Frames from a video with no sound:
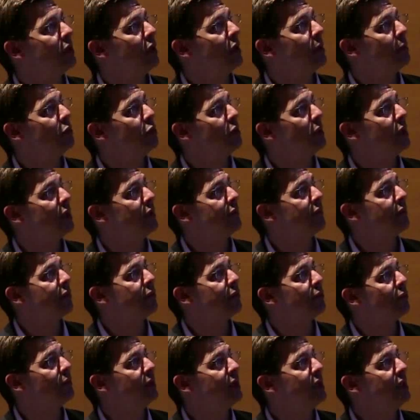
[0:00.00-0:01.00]
hub, you have
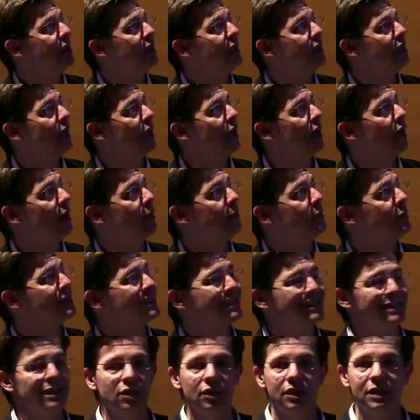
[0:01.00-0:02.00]
3
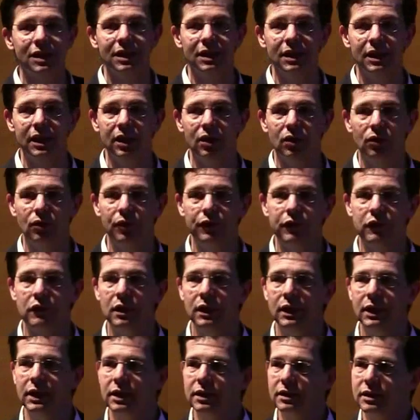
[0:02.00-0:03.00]
silicon needles.
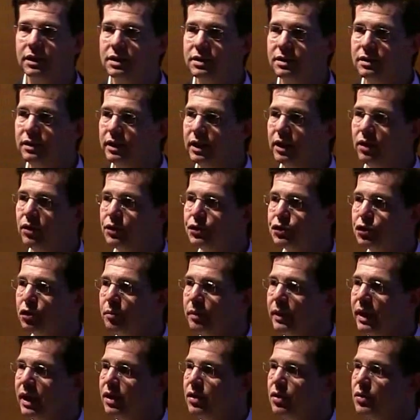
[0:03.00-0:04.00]
These needles are
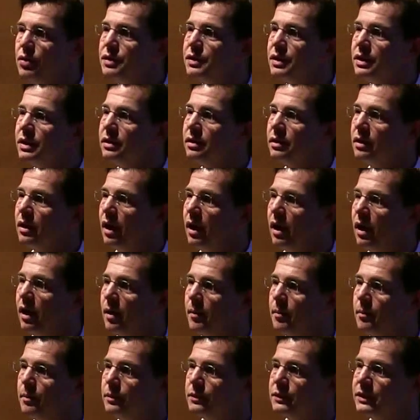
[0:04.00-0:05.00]
made using
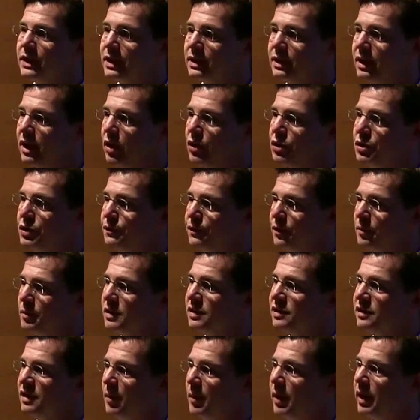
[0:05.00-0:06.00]
technology from the
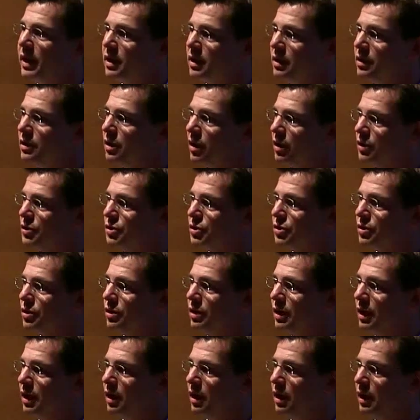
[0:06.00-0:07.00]

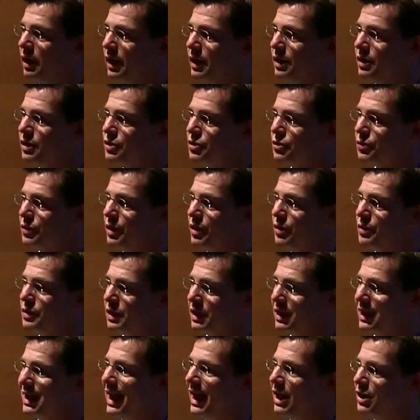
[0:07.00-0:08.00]
semiconductor industry using
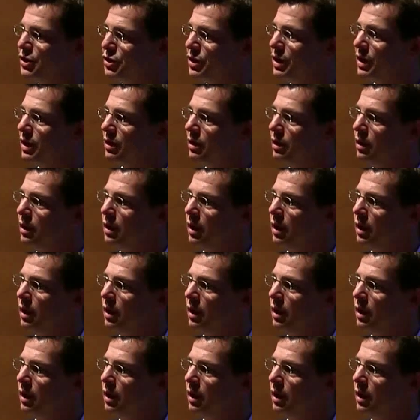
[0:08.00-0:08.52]
an etching